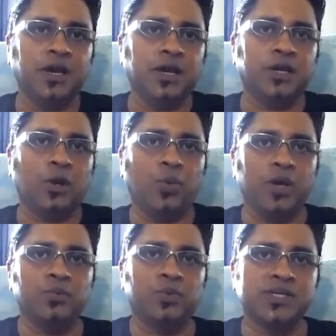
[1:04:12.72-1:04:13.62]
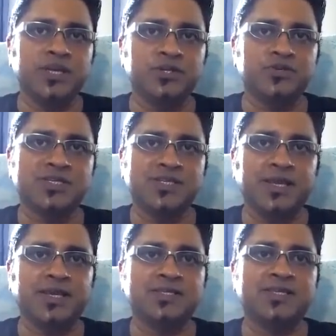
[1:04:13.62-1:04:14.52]
Now, what was
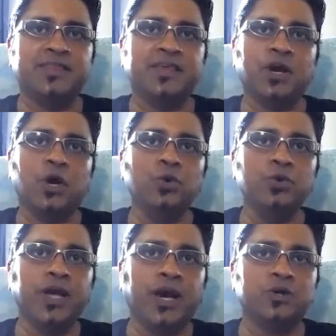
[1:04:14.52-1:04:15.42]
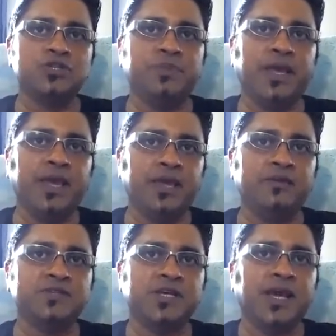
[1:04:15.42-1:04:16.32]
interesting is that their own house
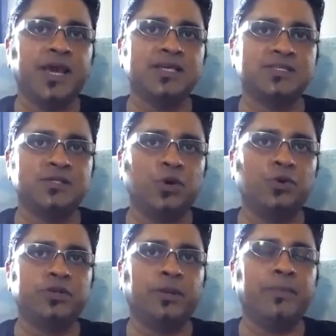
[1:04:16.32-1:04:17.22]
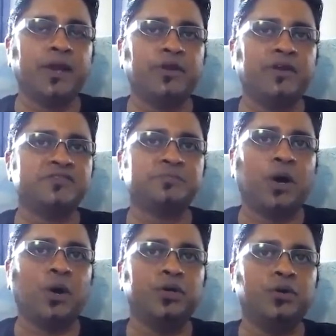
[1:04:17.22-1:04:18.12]
behaved as though the Magrav's
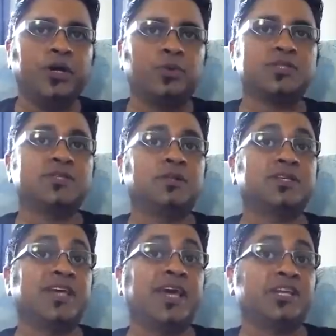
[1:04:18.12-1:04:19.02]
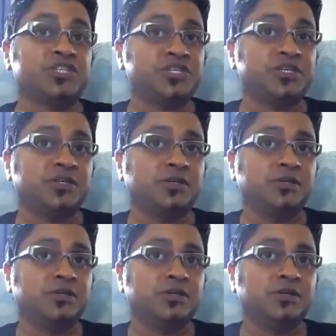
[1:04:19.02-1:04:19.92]
power unit was still attached,
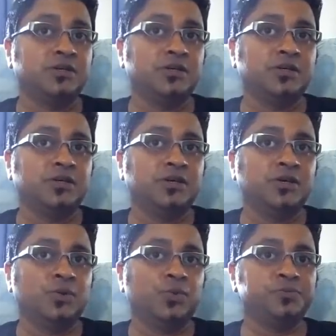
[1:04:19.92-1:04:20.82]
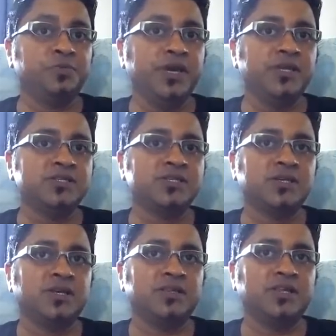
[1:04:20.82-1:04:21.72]
which means
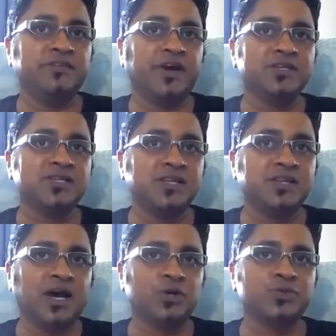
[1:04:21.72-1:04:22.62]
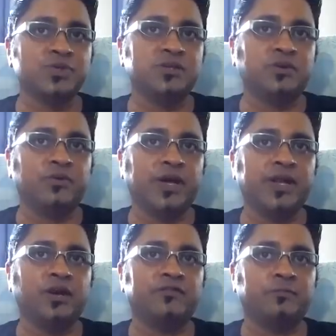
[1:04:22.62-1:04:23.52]
the devices in the house were still
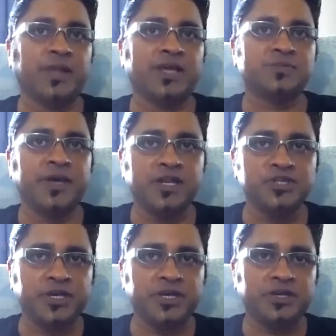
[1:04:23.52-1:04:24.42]
running off of plasma energy.